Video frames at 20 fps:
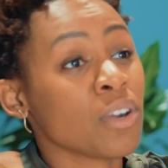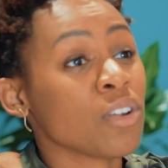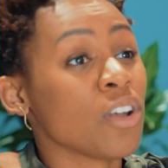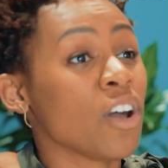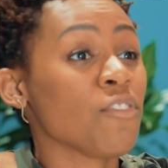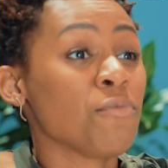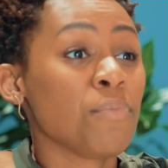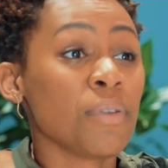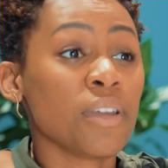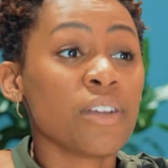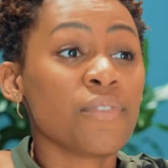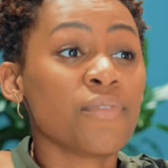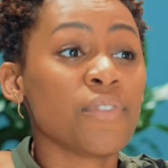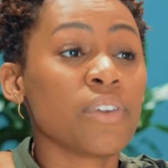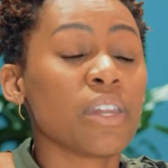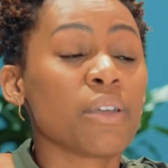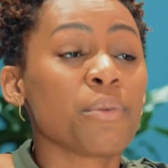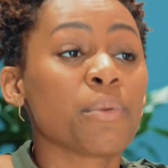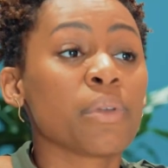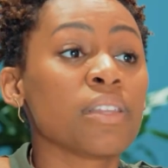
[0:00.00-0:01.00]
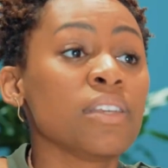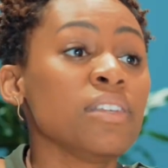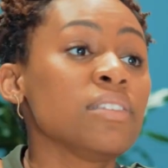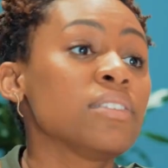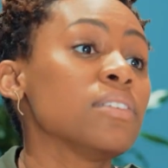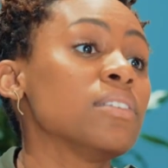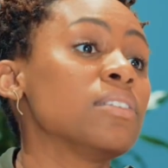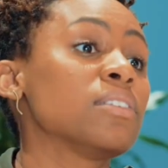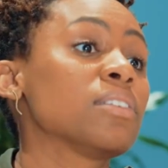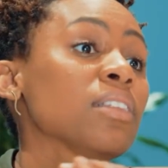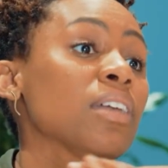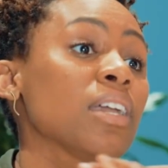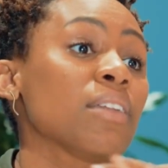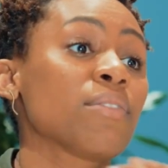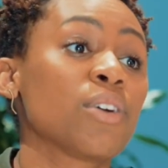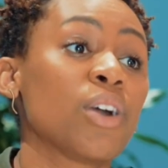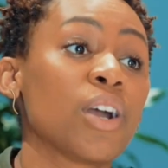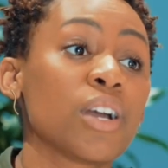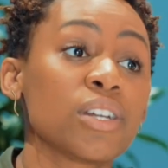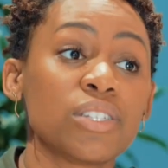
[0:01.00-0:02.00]
burns off paraffin, it releases a lot
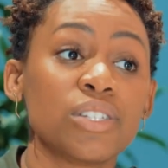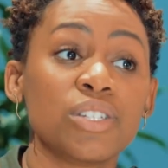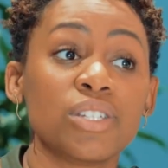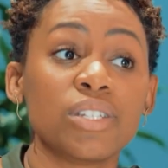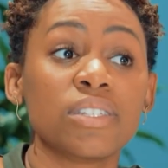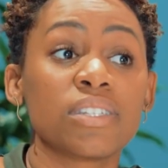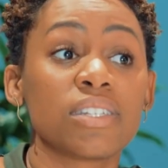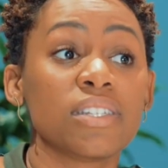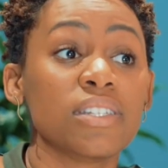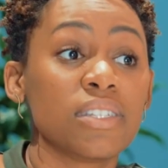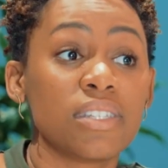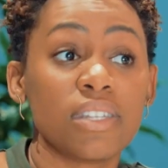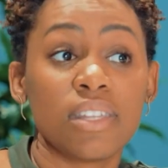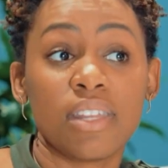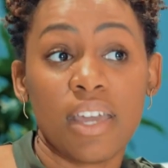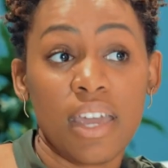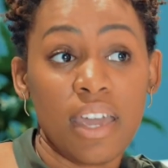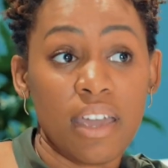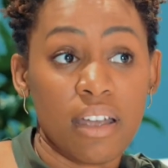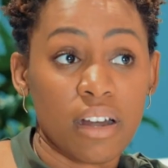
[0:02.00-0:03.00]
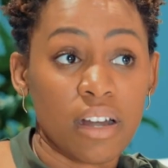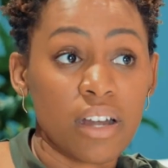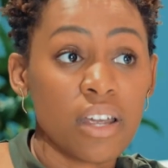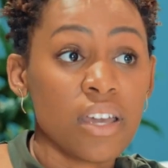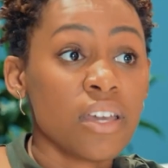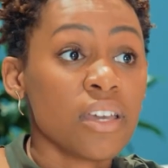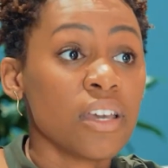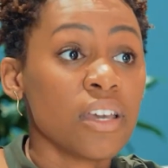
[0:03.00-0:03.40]
of carcinogens into the air.